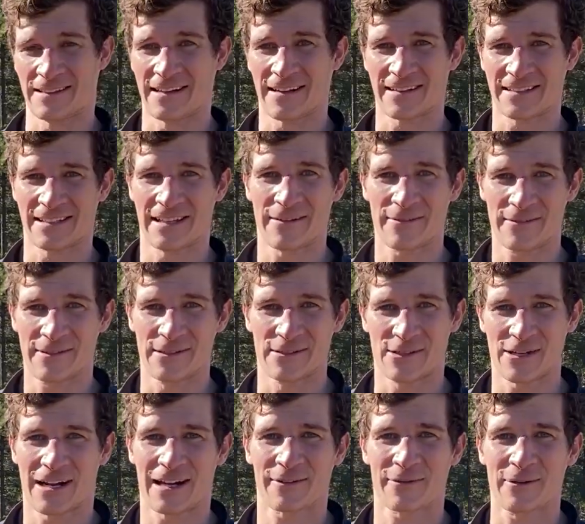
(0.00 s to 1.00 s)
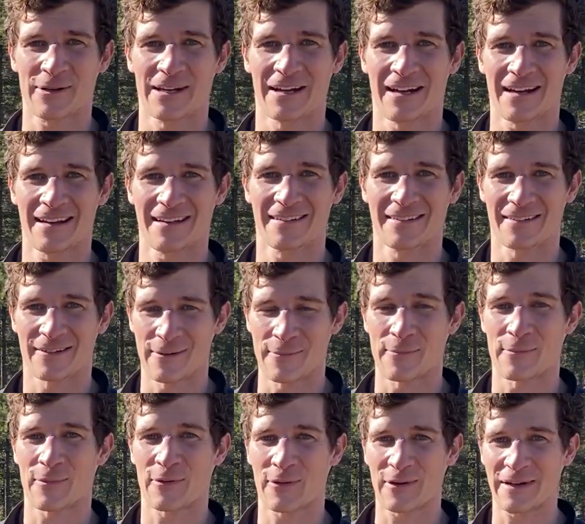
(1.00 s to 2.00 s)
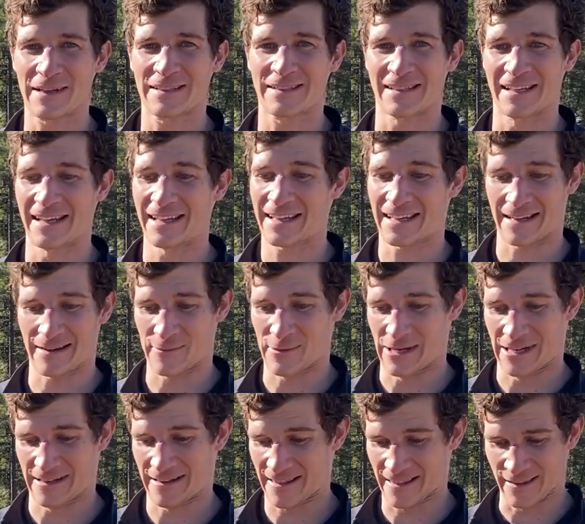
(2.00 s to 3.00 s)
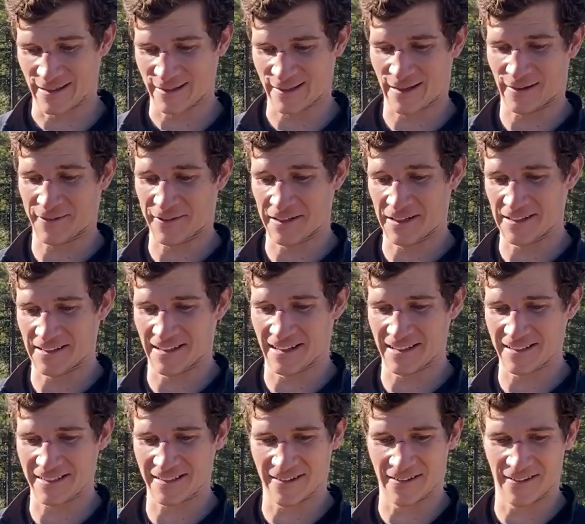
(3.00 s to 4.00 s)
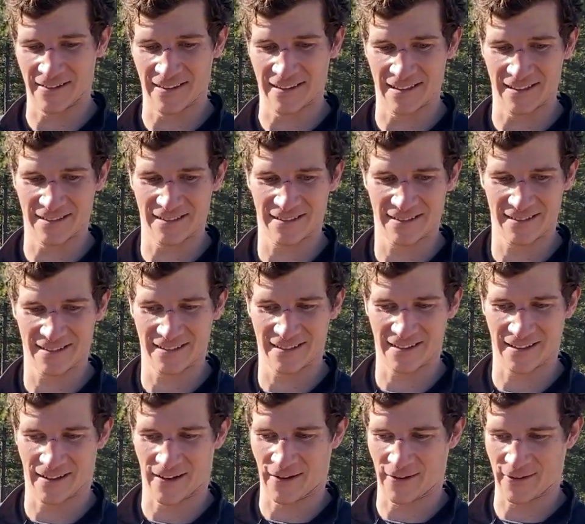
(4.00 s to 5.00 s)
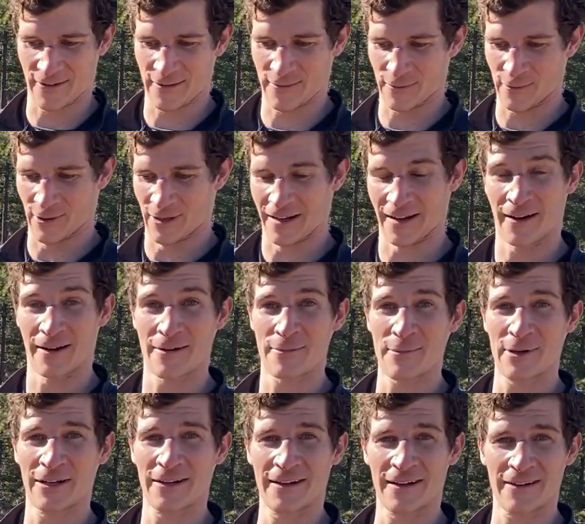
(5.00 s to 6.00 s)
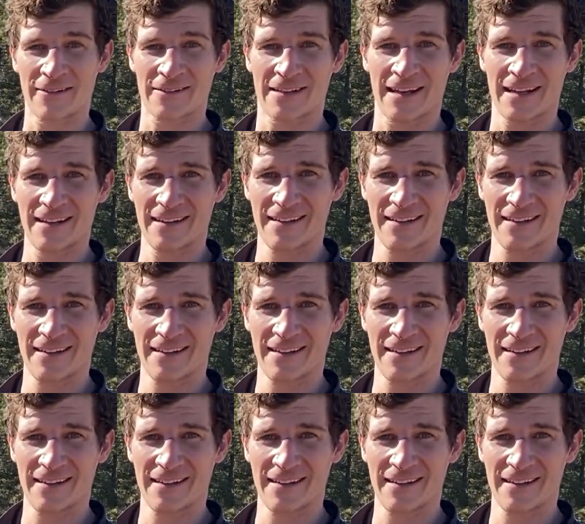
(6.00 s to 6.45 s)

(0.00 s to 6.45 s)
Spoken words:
Derek said, the shots we got are pretty sick, and I mean the stuff that he does on this 100 mil, 110?